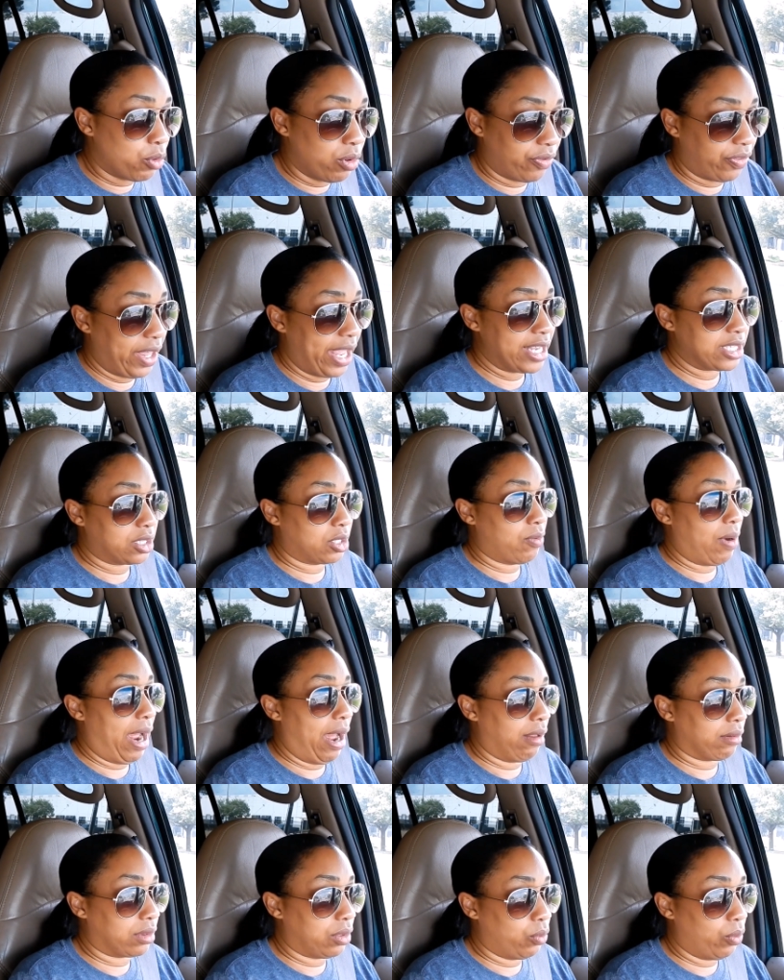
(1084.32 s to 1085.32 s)
doing things
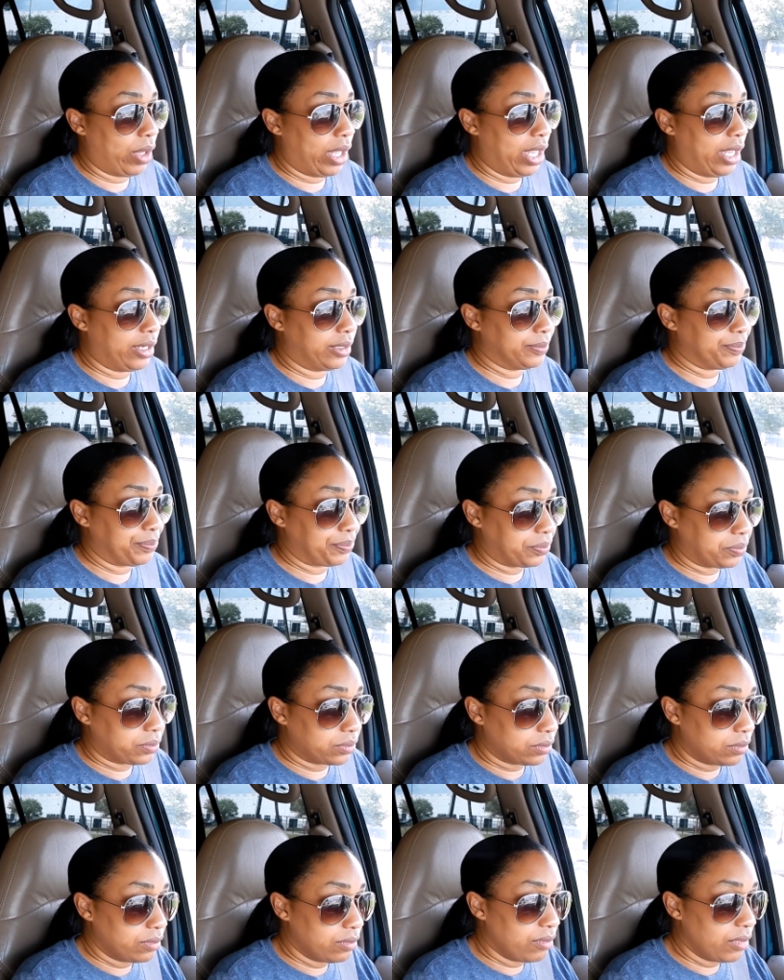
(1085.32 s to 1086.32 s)
throughout the week
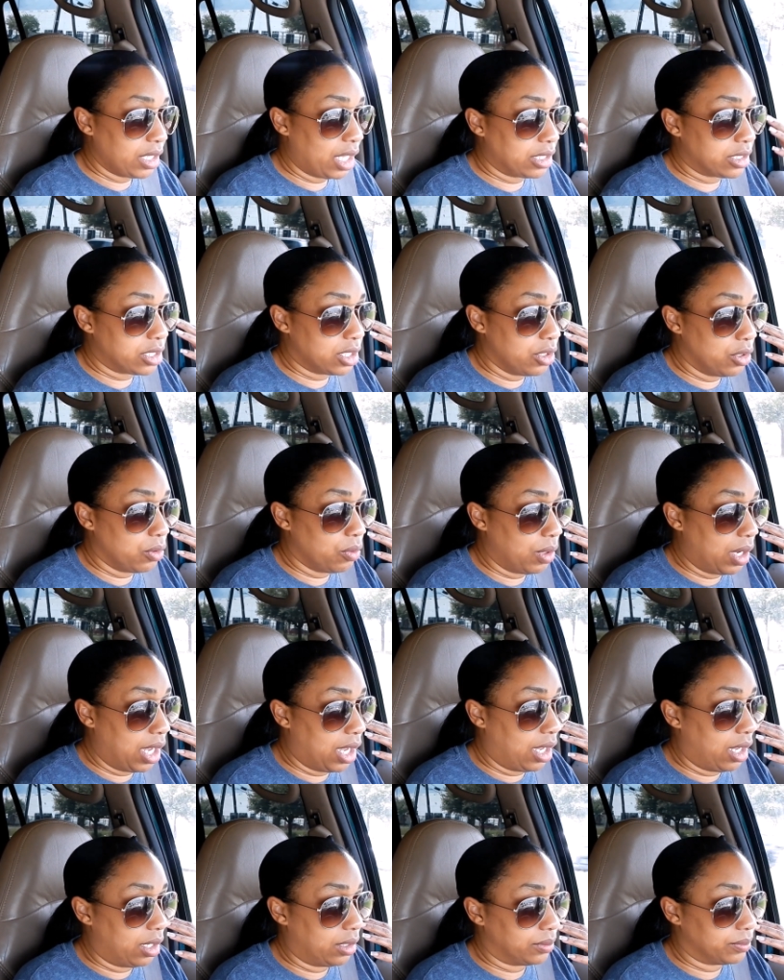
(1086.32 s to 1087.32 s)
to
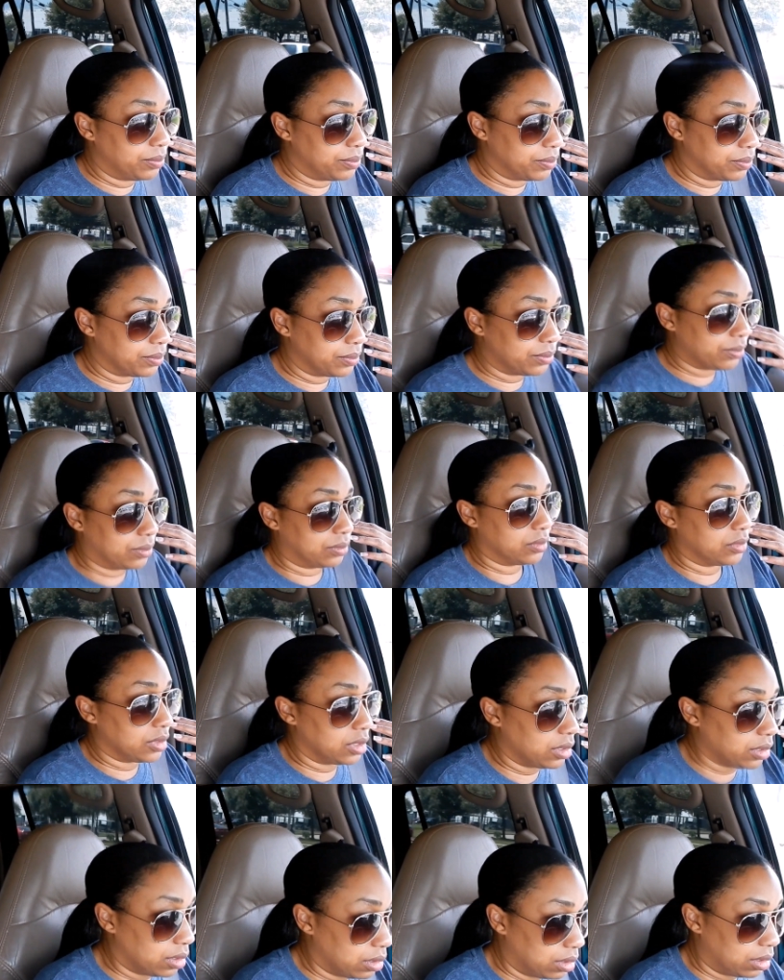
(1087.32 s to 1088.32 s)

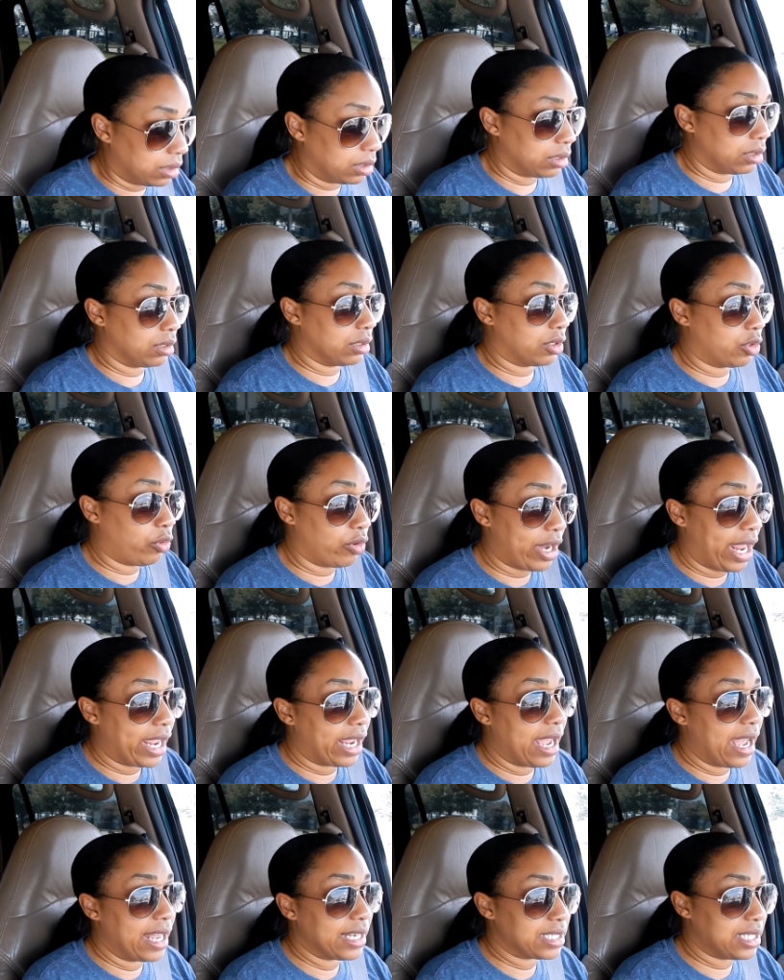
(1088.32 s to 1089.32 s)
um,
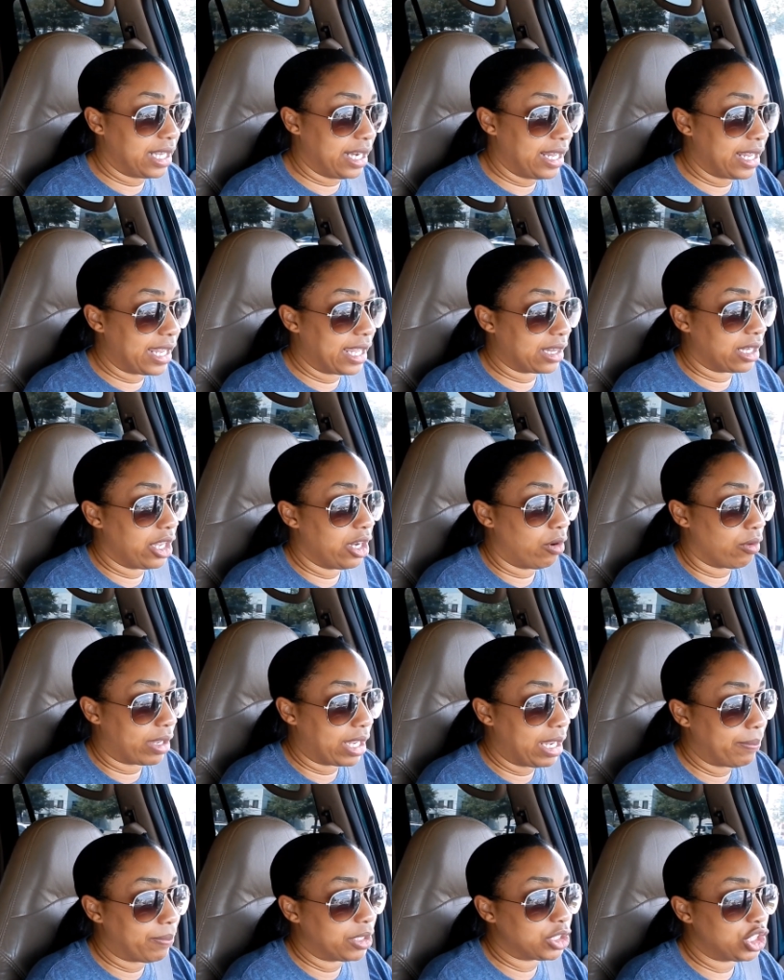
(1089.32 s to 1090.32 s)
create content and get you know
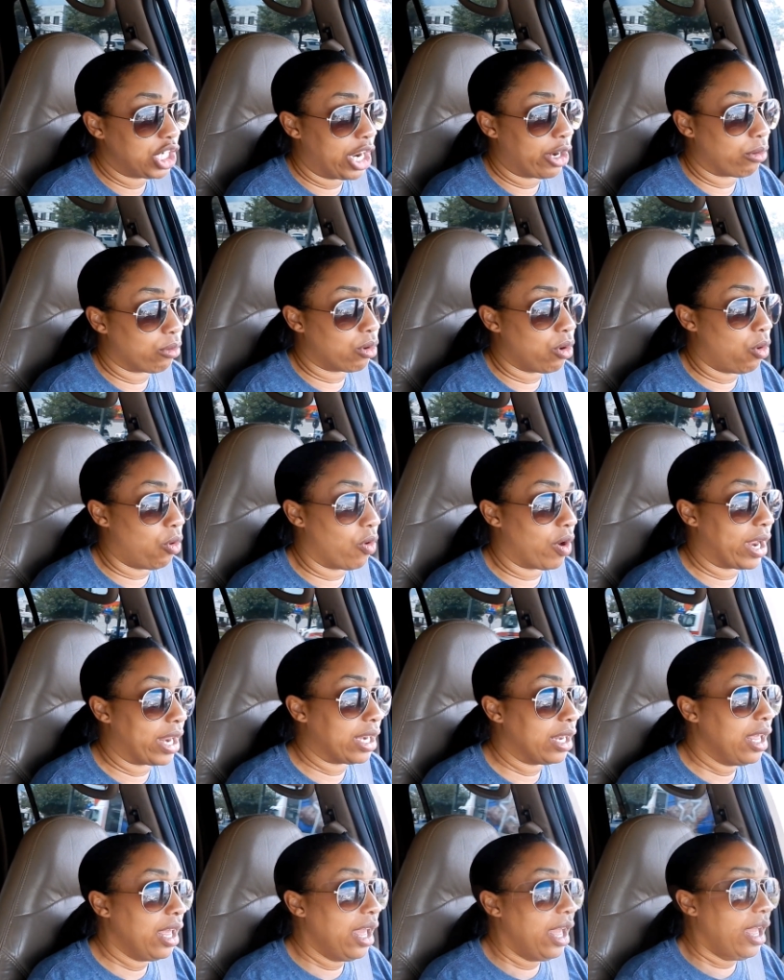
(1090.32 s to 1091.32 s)
keep the channel
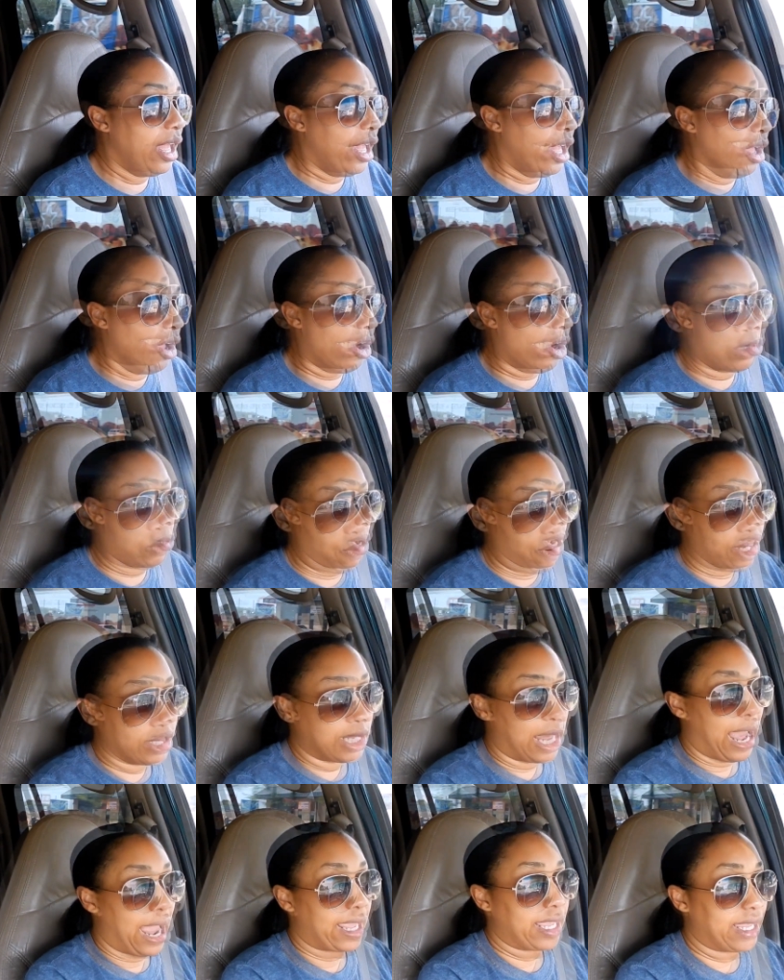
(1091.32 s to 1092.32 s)
going. My thought process or oh,
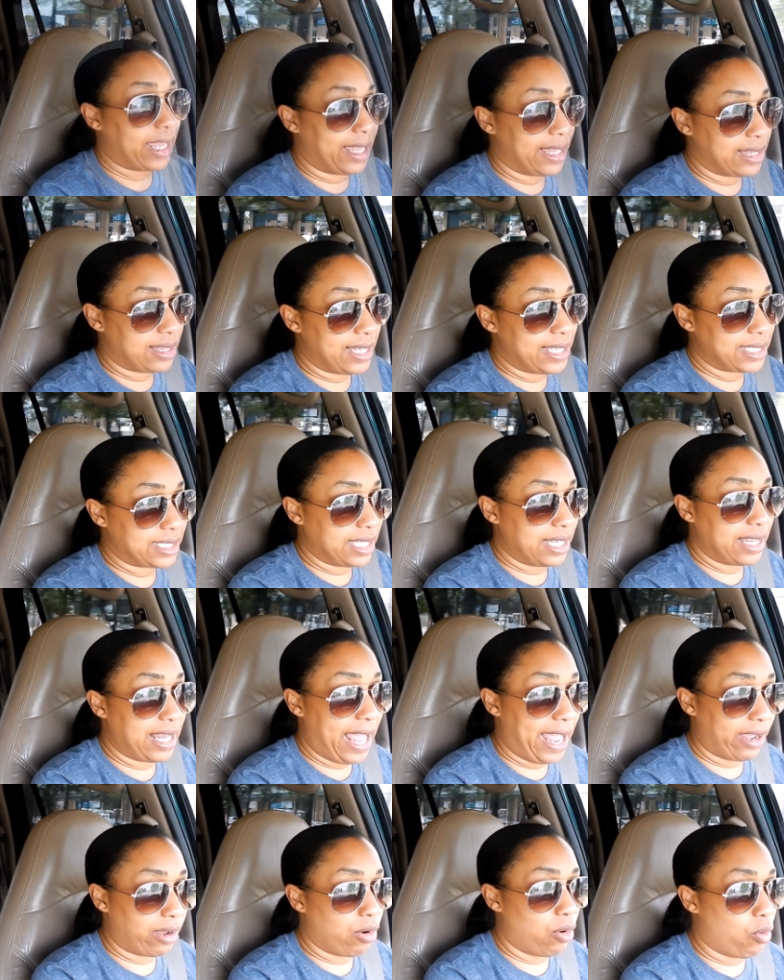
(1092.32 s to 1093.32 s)
whatever, was I can get this
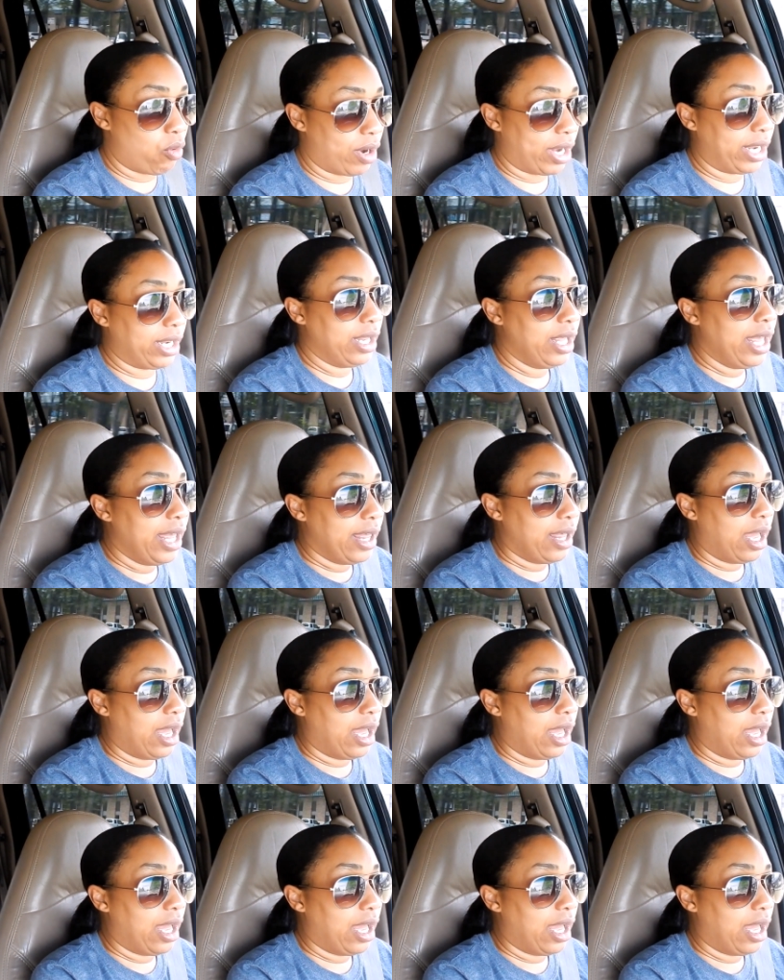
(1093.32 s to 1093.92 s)
and that going.